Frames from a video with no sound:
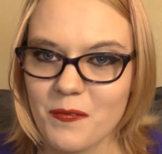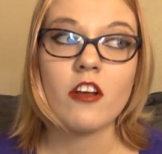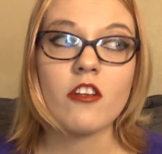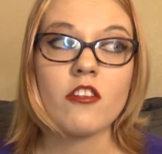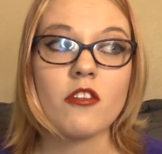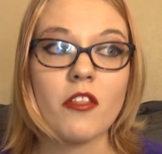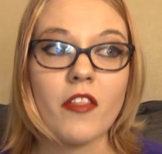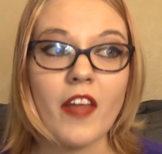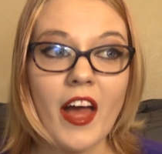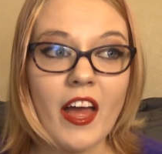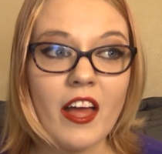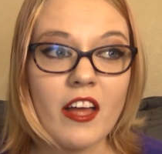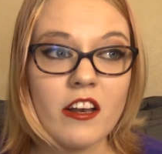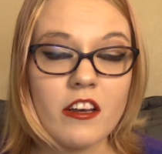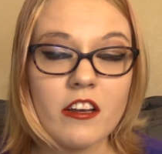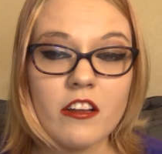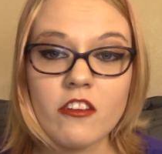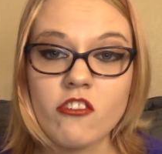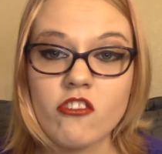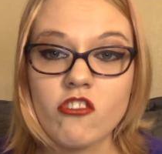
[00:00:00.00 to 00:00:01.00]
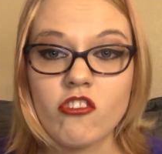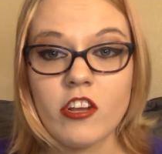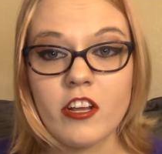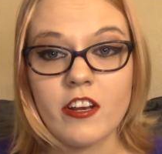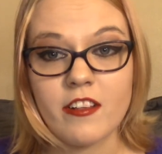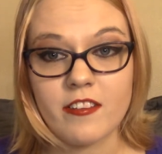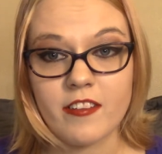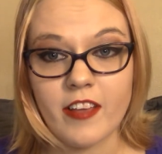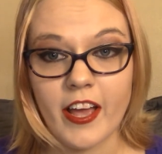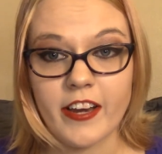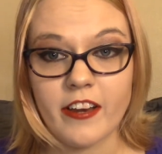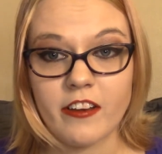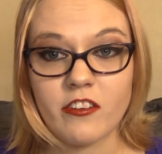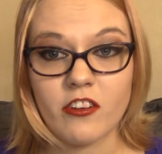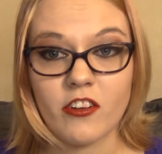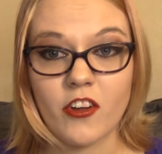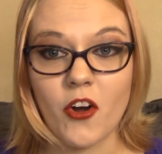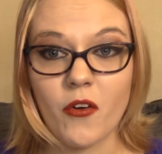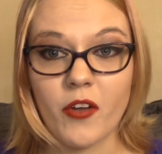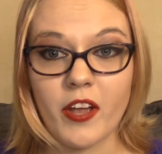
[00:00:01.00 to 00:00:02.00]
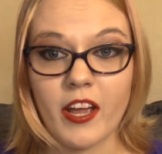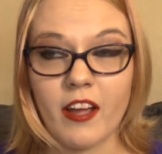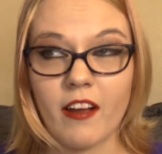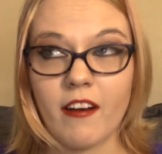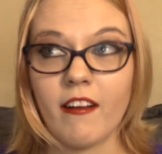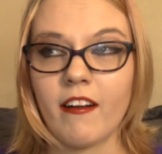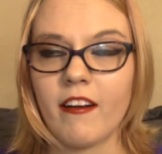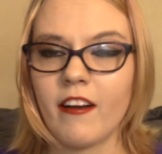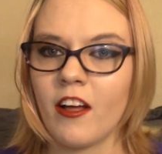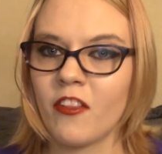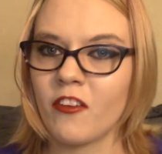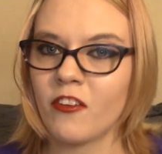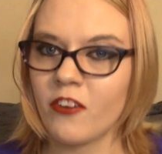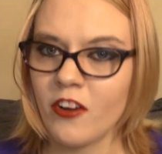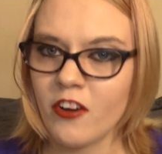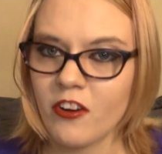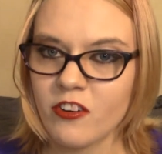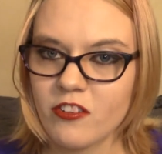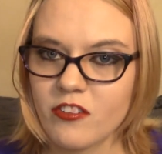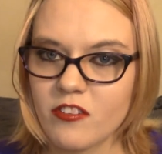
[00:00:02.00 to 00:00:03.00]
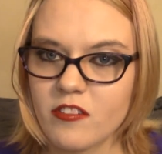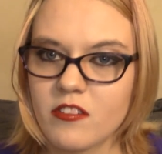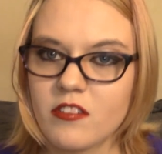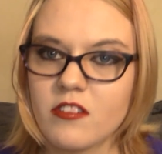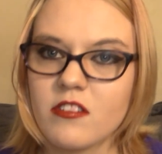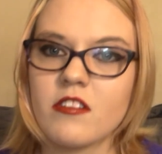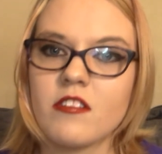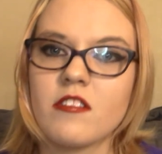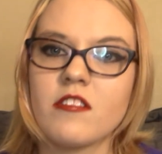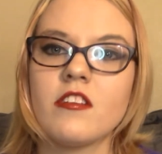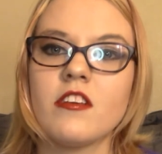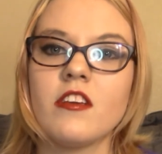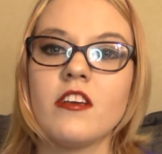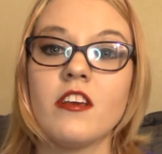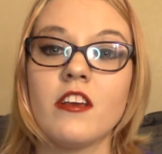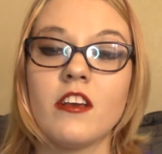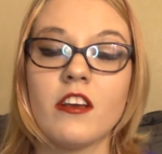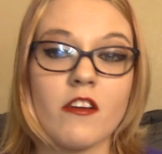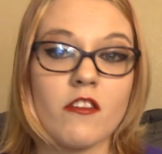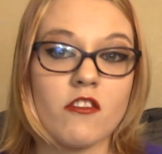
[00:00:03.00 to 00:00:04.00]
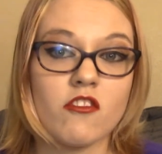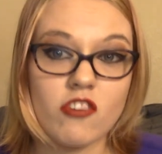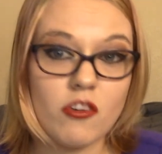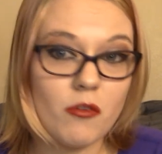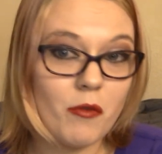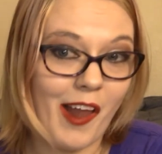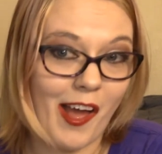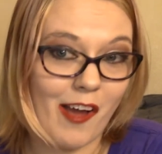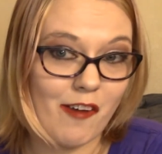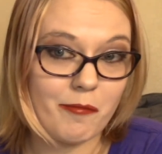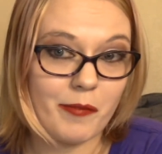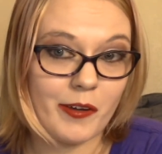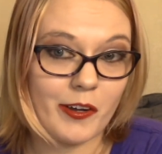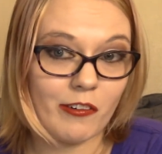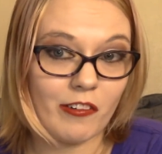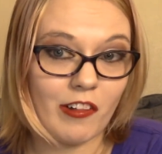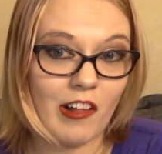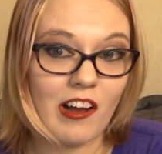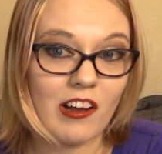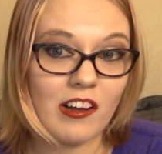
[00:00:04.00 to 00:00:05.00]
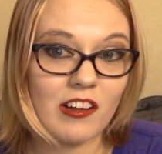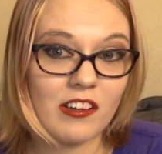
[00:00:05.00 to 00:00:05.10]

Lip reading: So then she decided to go get another nurse to see if she would have better luck.